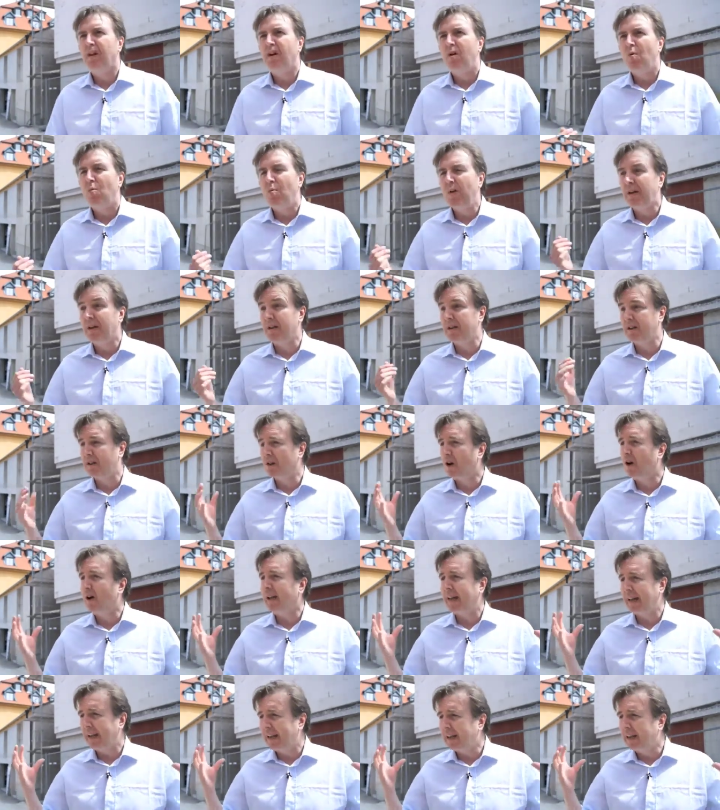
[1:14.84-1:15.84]
we can
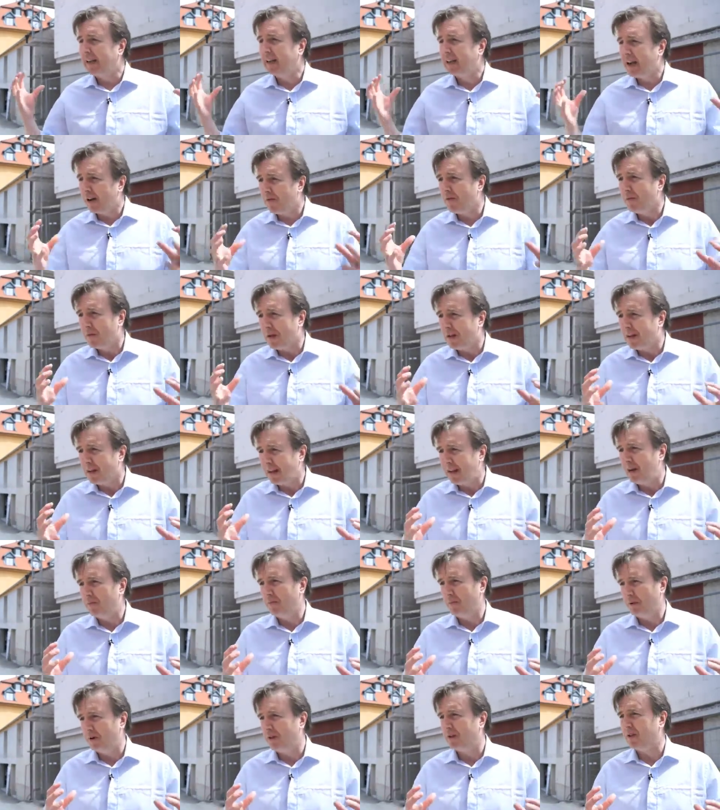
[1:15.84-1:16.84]
start getting government
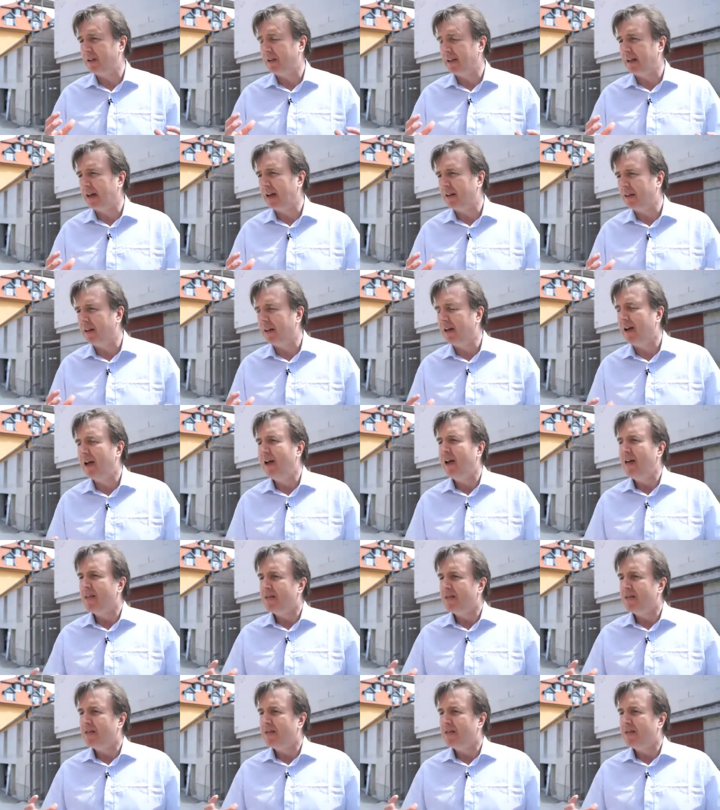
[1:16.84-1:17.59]
input together,